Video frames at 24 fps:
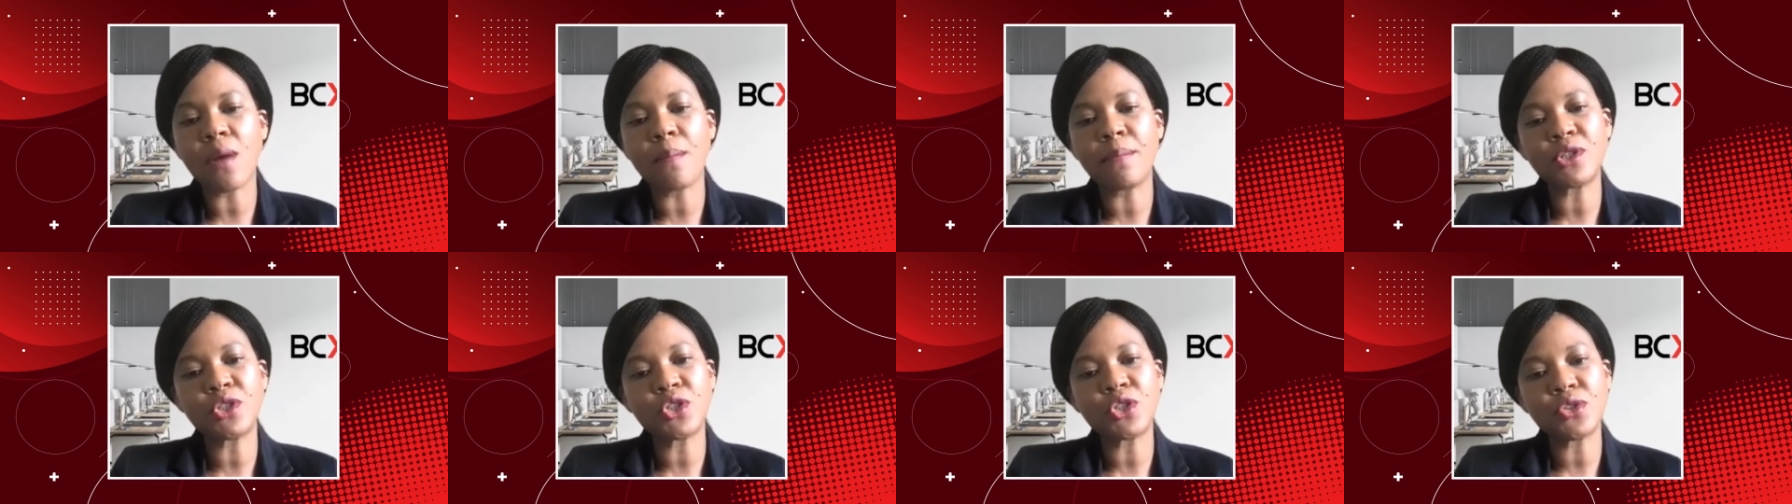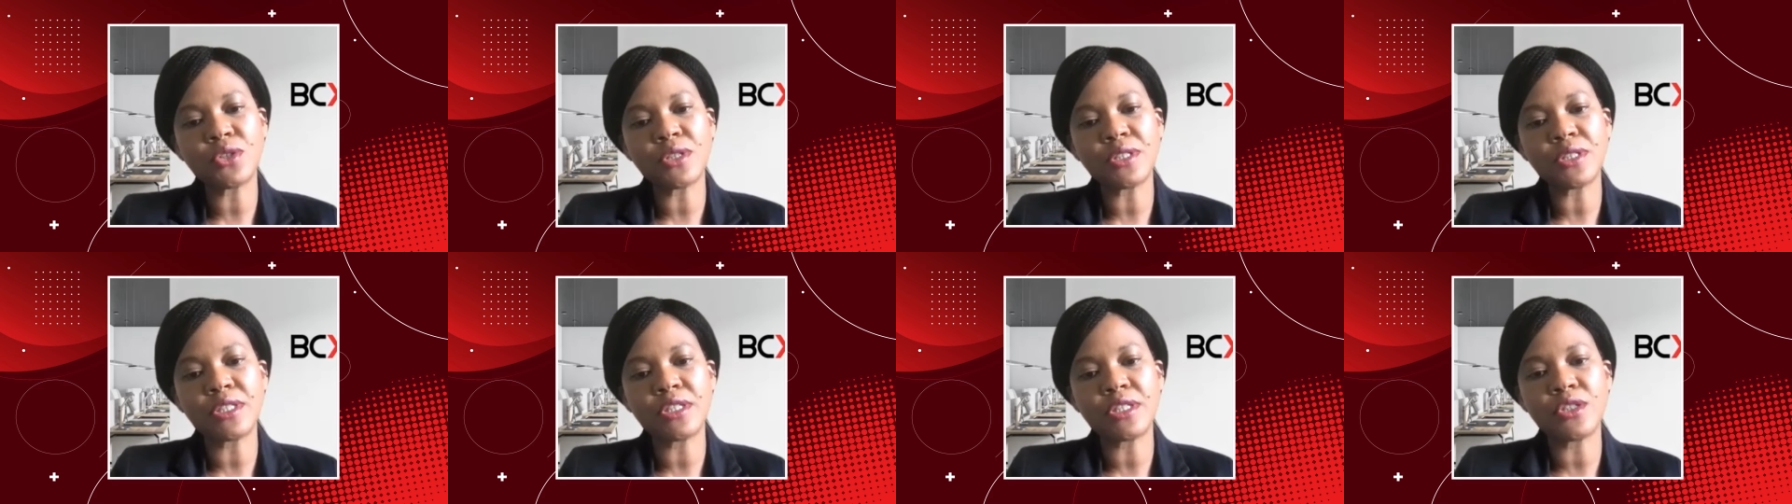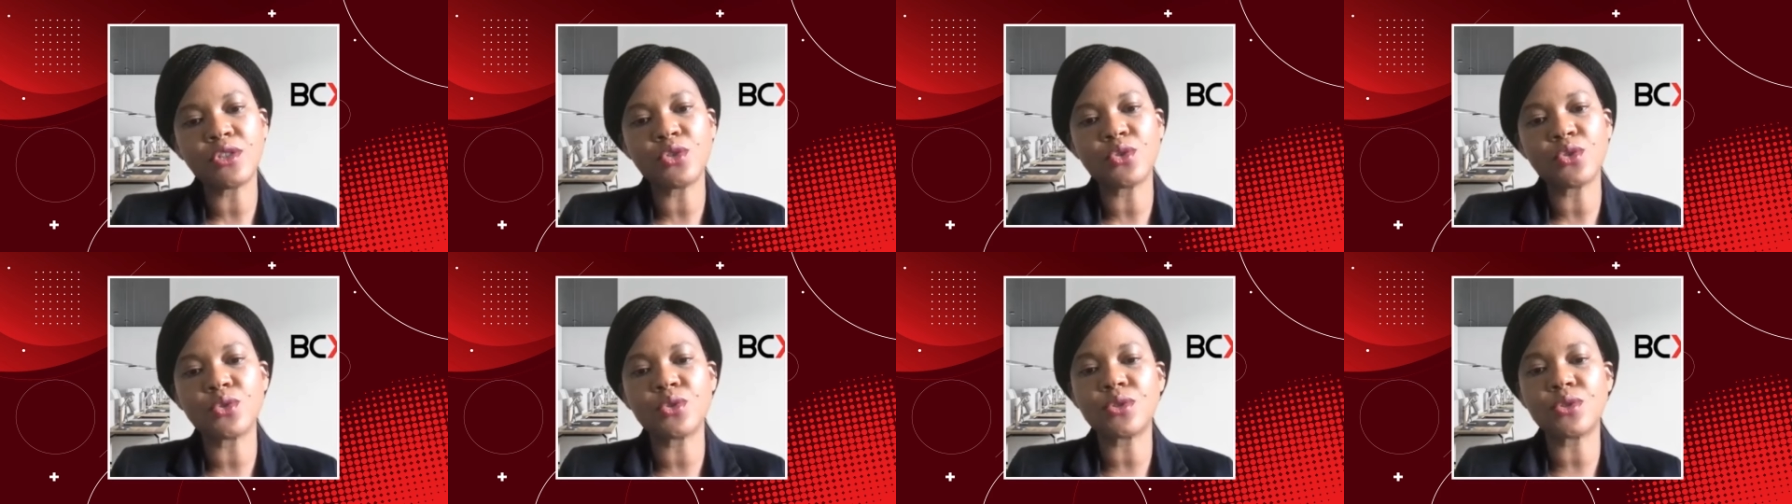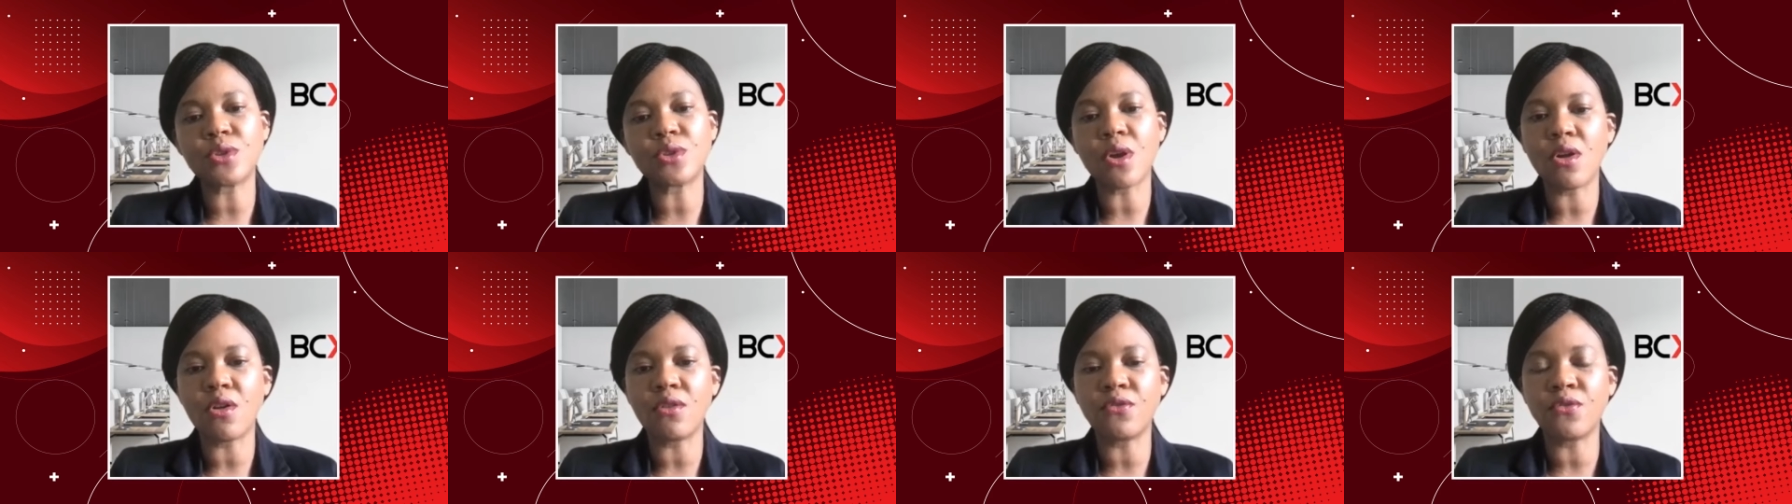us an opportunity to
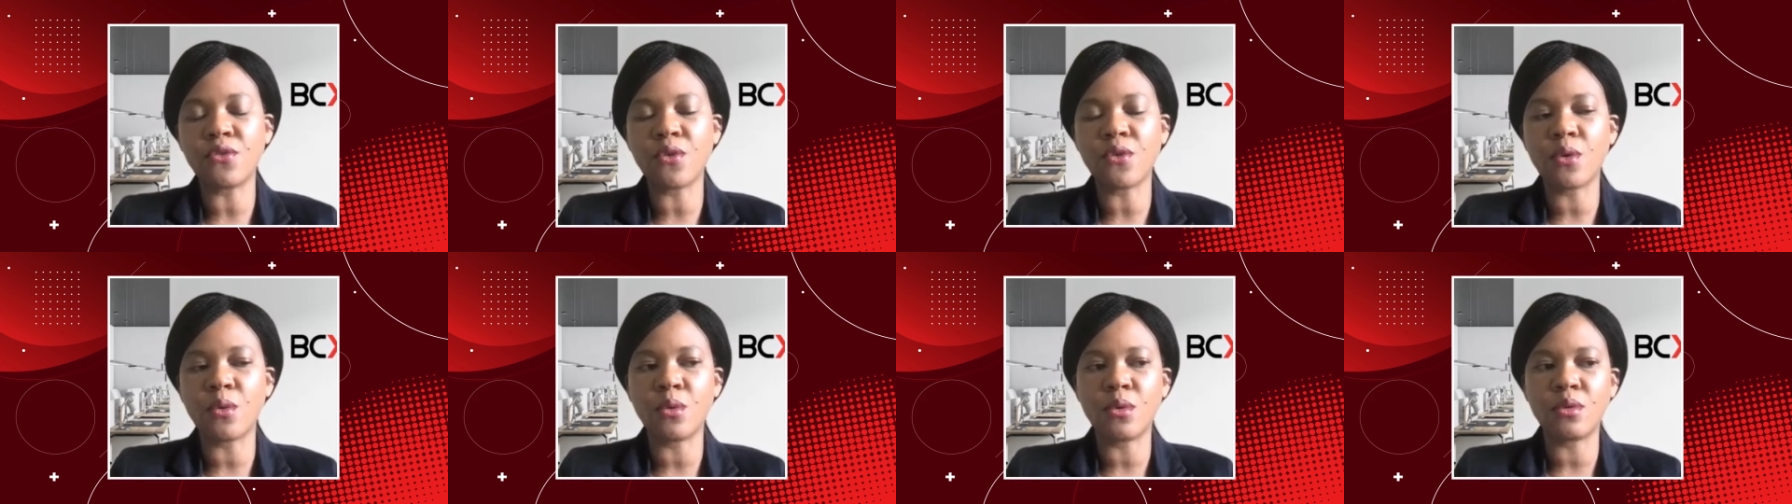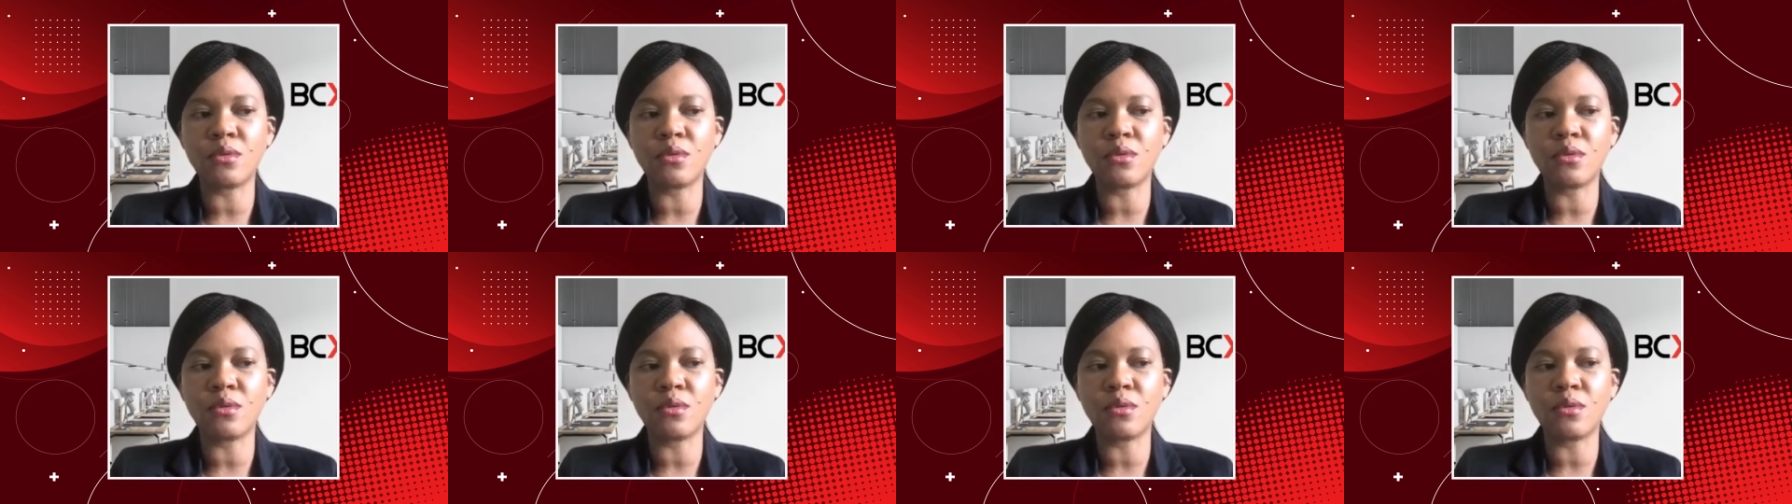solve,